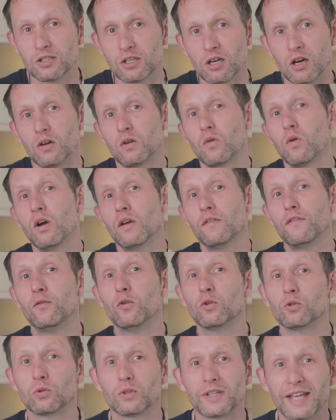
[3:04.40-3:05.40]
you can't quite
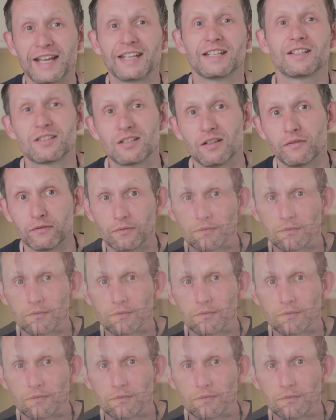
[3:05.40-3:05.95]
afford organic stuff,